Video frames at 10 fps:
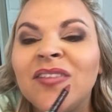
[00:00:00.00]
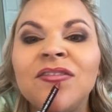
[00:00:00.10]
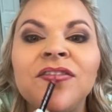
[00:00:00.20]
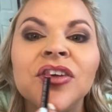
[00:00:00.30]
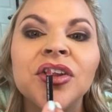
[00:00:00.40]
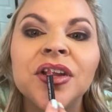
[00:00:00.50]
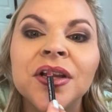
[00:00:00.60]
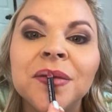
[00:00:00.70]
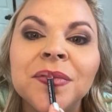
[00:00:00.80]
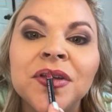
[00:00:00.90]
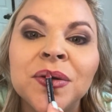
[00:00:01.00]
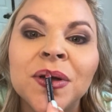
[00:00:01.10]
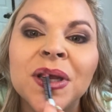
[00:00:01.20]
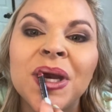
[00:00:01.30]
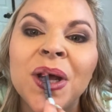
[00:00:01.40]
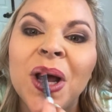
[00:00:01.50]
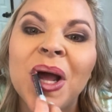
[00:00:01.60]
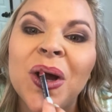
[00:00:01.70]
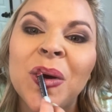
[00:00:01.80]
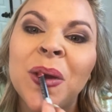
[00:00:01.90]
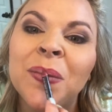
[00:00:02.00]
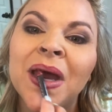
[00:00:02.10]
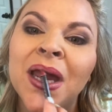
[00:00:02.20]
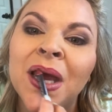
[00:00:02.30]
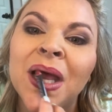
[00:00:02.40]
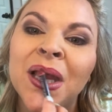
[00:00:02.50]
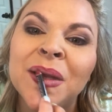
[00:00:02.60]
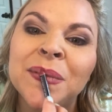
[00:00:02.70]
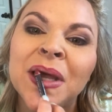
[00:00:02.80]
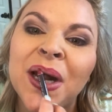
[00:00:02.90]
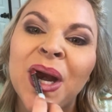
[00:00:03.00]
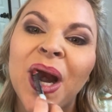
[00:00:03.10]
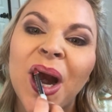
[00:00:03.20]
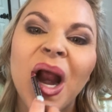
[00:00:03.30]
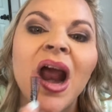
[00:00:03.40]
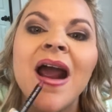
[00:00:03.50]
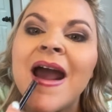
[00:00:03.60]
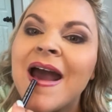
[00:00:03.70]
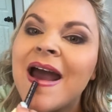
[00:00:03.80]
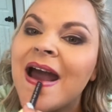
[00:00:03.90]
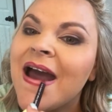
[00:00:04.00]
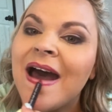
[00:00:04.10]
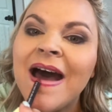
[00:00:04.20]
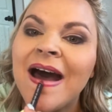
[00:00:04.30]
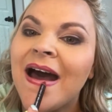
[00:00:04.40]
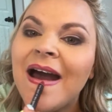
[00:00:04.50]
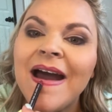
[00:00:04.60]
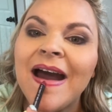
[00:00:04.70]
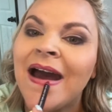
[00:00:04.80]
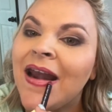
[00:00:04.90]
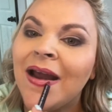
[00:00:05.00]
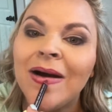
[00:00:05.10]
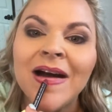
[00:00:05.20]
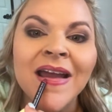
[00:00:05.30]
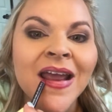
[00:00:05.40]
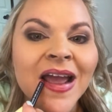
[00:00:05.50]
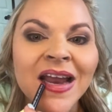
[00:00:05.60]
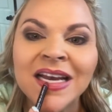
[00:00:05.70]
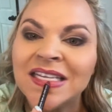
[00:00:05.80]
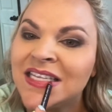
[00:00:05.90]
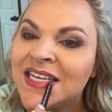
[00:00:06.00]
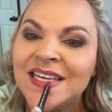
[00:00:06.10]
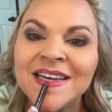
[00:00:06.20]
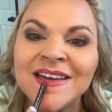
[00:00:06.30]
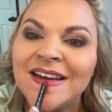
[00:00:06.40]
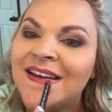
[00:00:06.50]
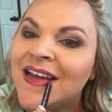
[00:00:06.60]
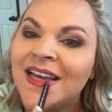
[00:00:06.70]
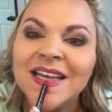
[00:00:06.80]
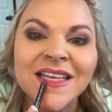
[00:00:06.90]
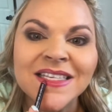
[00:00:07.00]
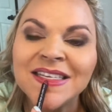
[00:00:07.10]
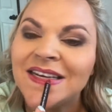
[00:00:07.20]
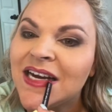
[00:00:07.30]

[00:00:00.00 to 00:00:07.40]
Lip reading: fill the lip too a little with my lip liner. I don't know, I just like it. So,